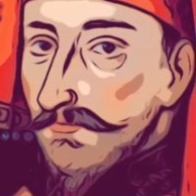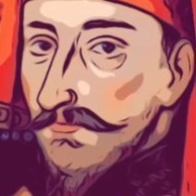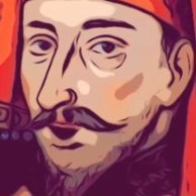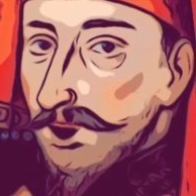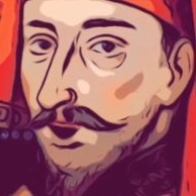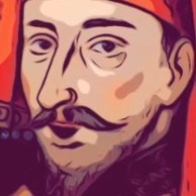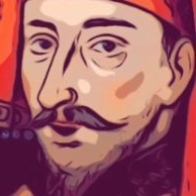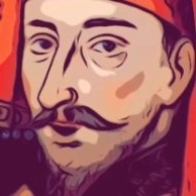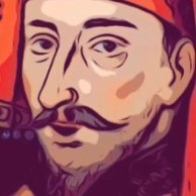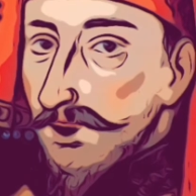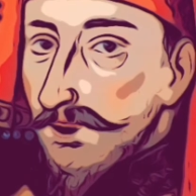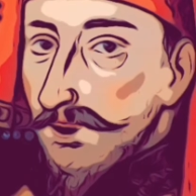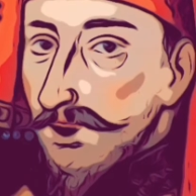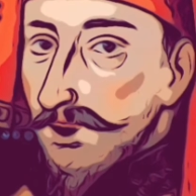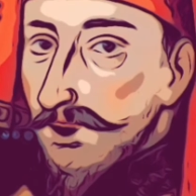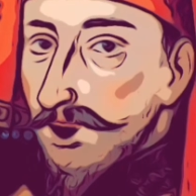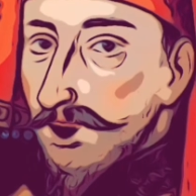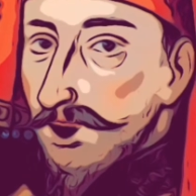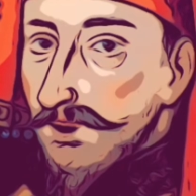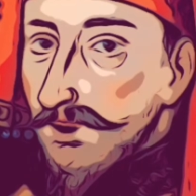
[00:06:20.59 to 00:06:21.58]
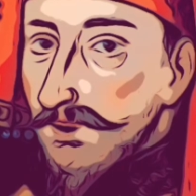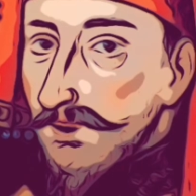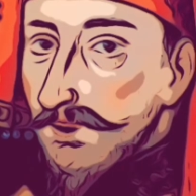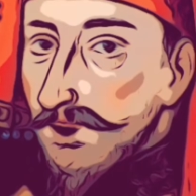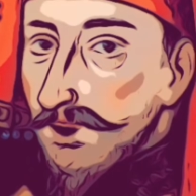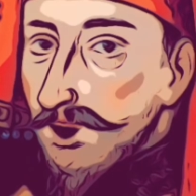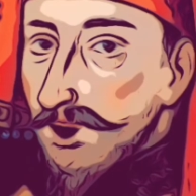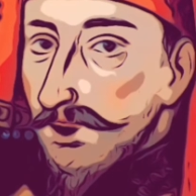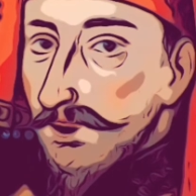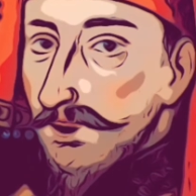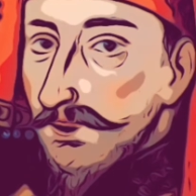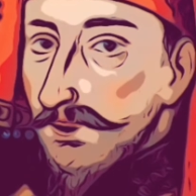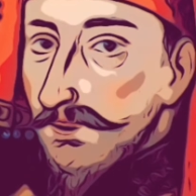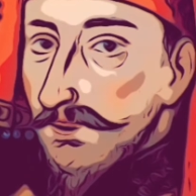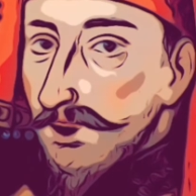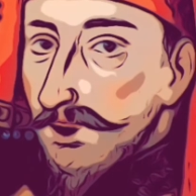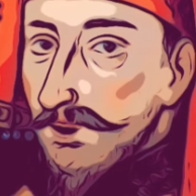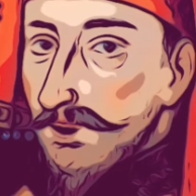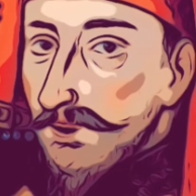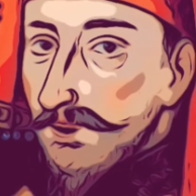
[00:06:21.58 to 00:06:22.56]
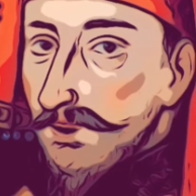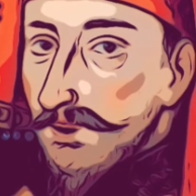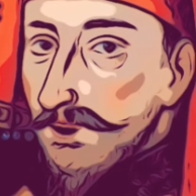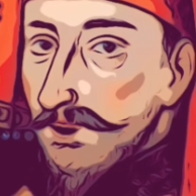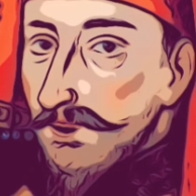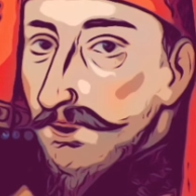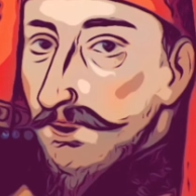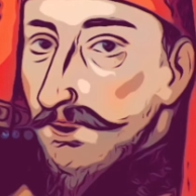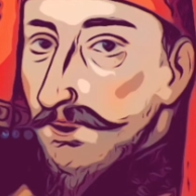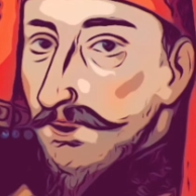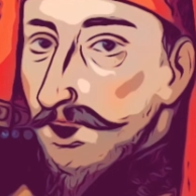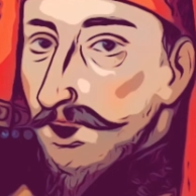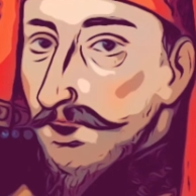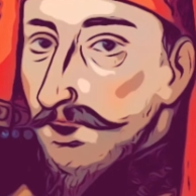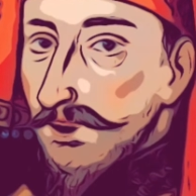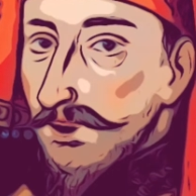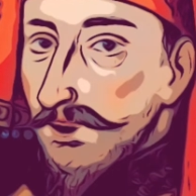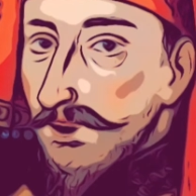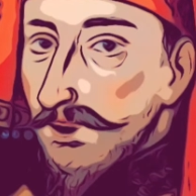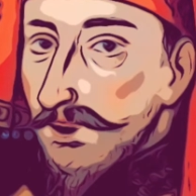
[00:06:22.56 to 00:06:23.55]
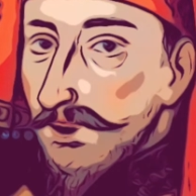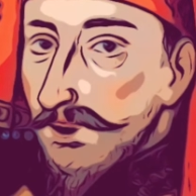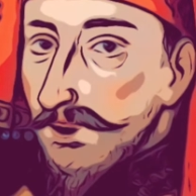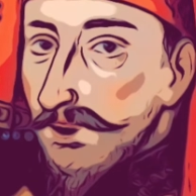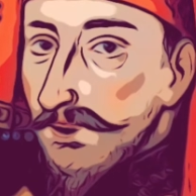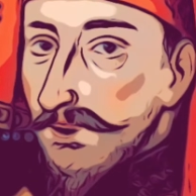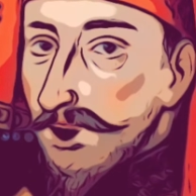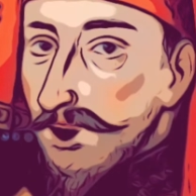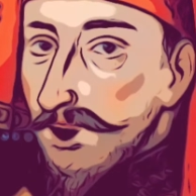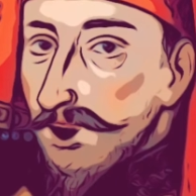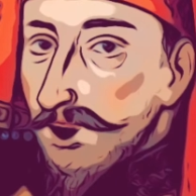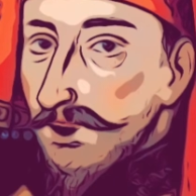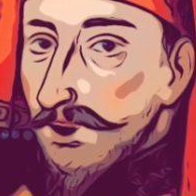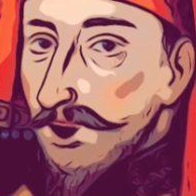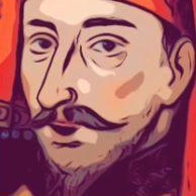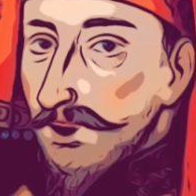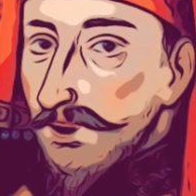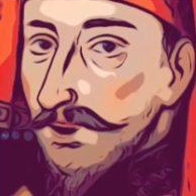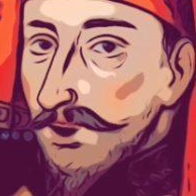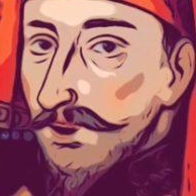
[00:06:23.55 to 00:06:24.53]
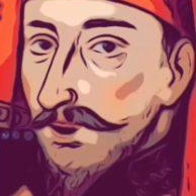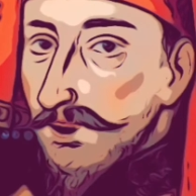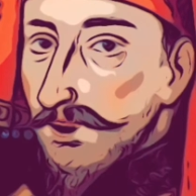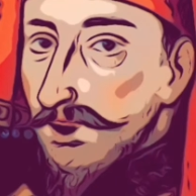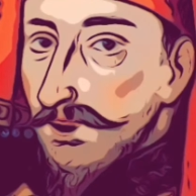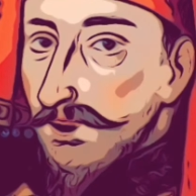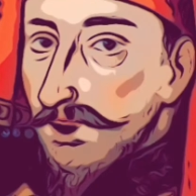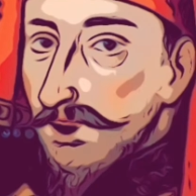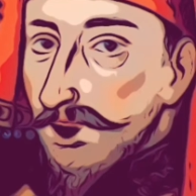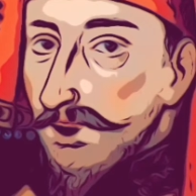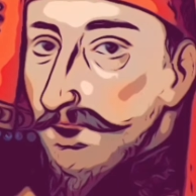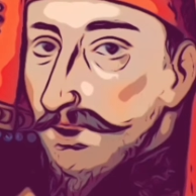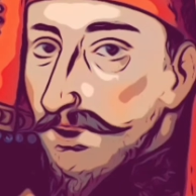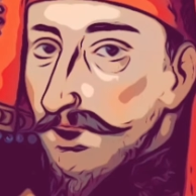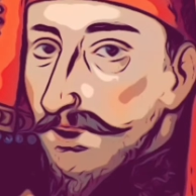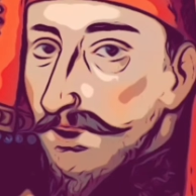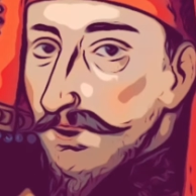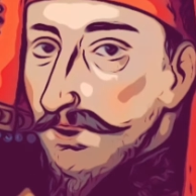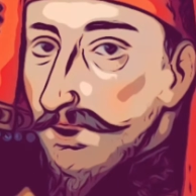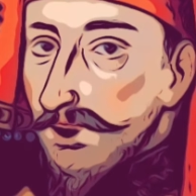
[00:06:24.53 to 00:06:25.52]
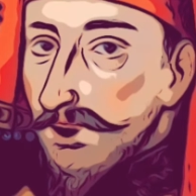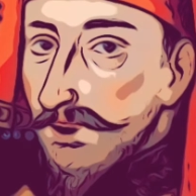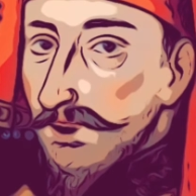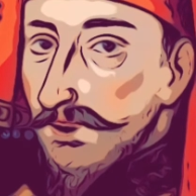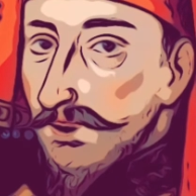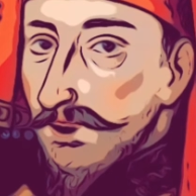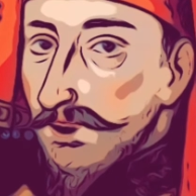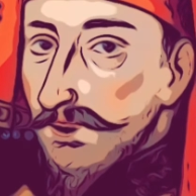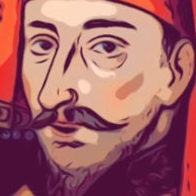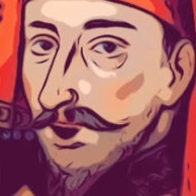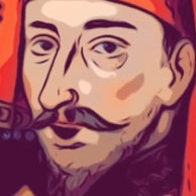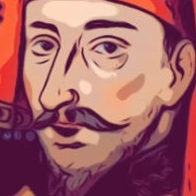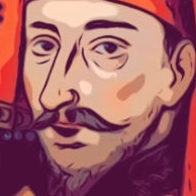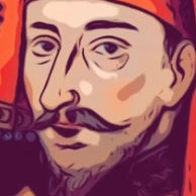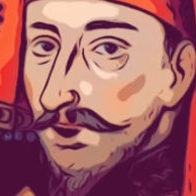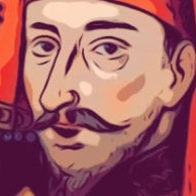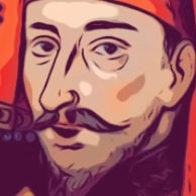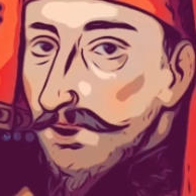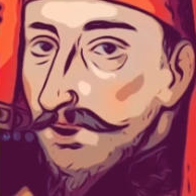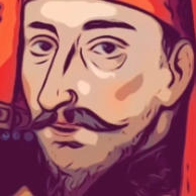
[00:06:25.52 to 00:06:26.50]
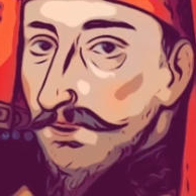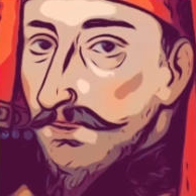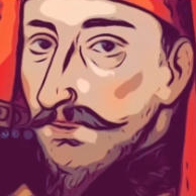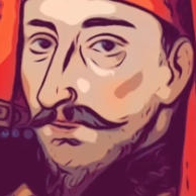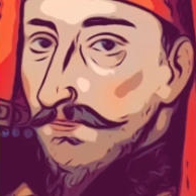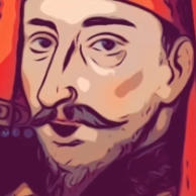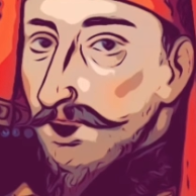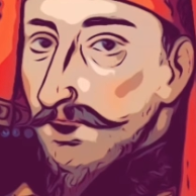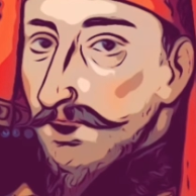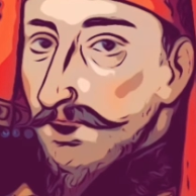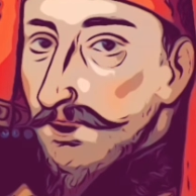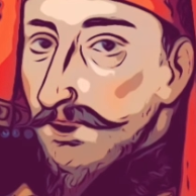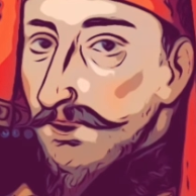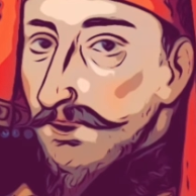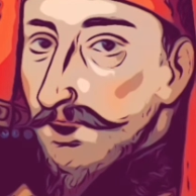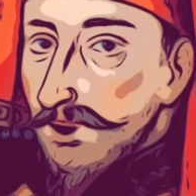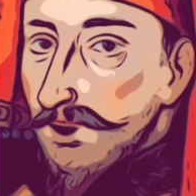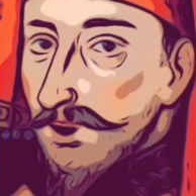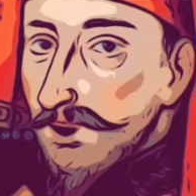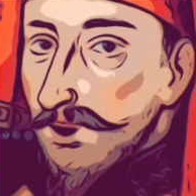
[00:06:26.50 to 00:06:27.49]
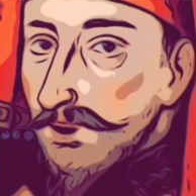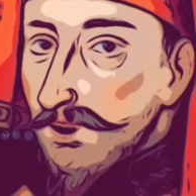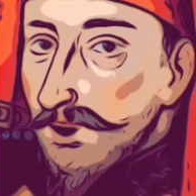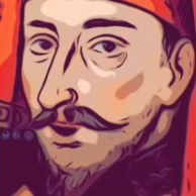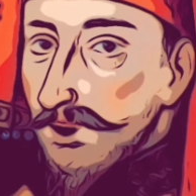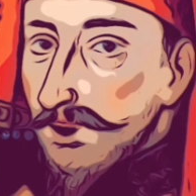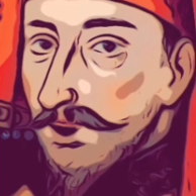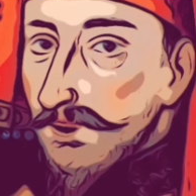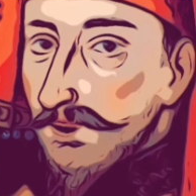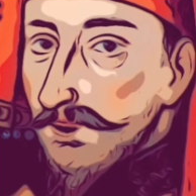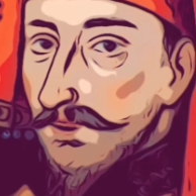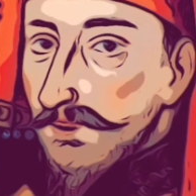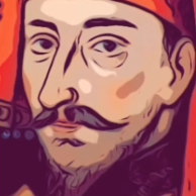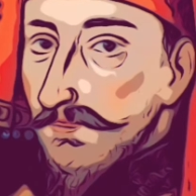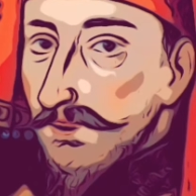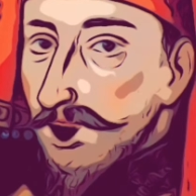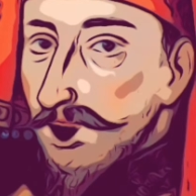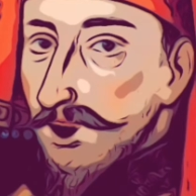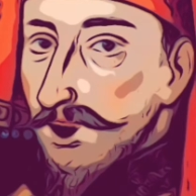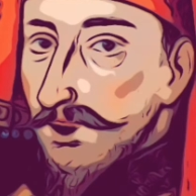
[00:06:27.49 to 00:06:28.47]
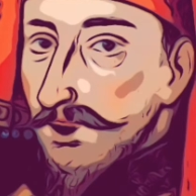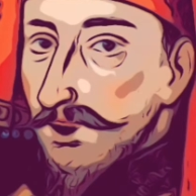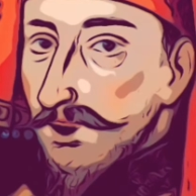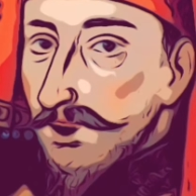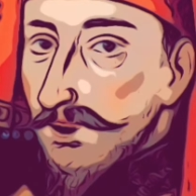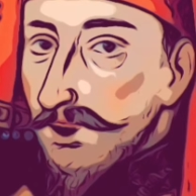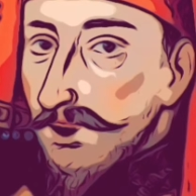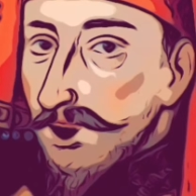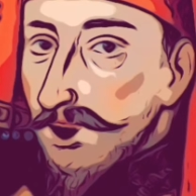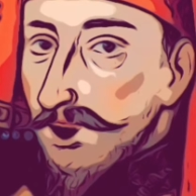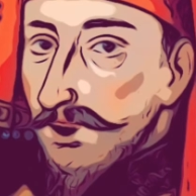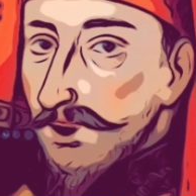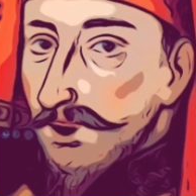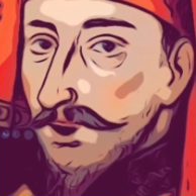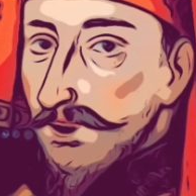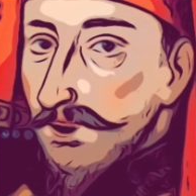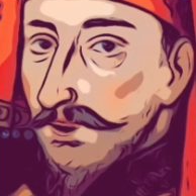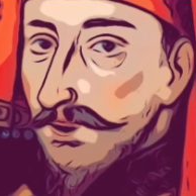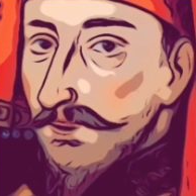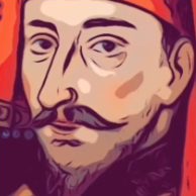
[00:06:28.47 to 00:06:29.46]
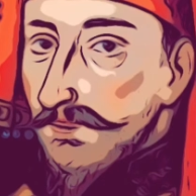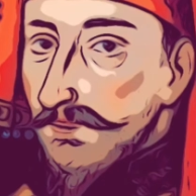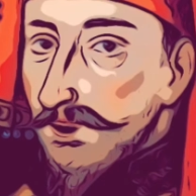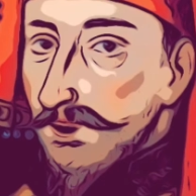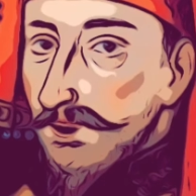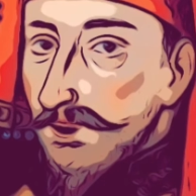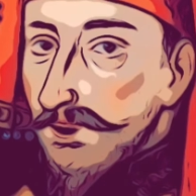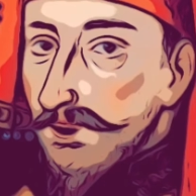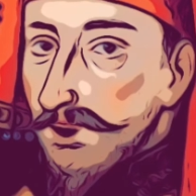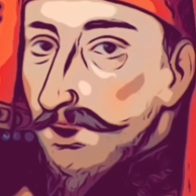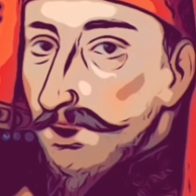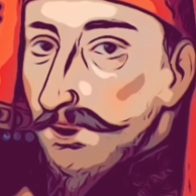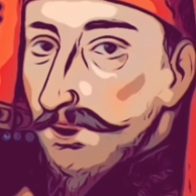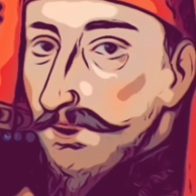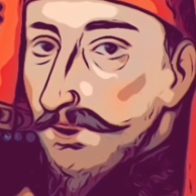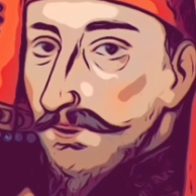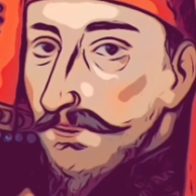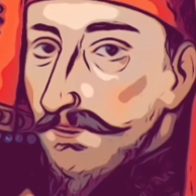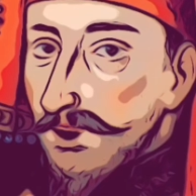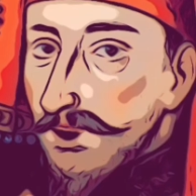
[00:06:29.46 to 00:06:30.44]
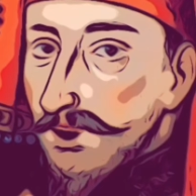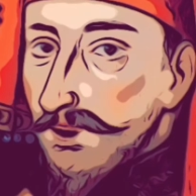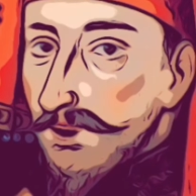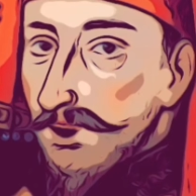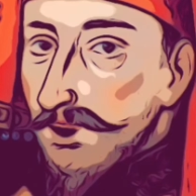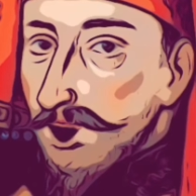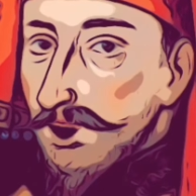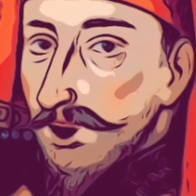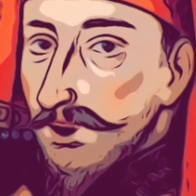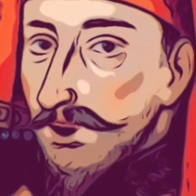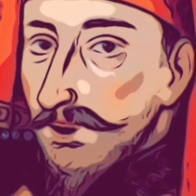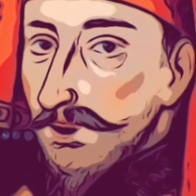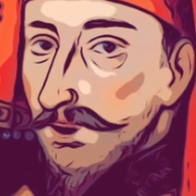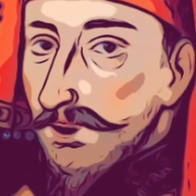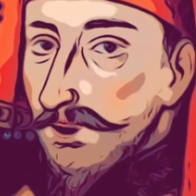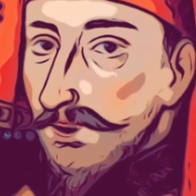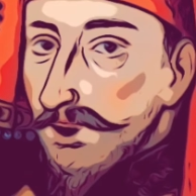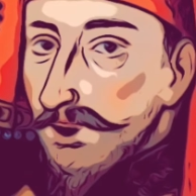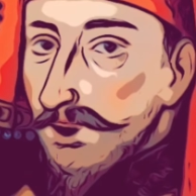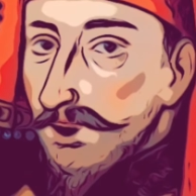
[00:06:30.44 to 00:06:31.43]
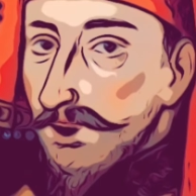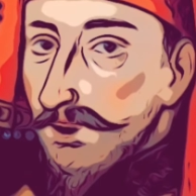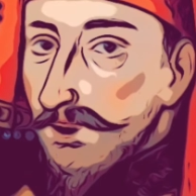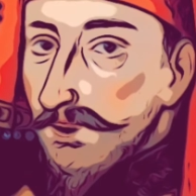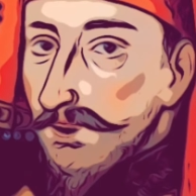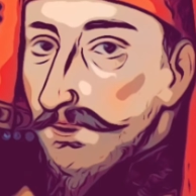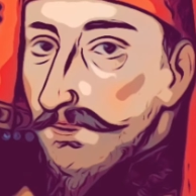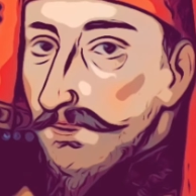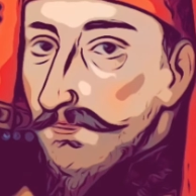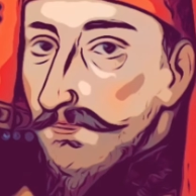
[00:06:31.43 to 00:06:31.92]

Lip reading: I am the King of England, and my father, Henry V, was king before me. That is why this throne belongs to me. My blood is in it.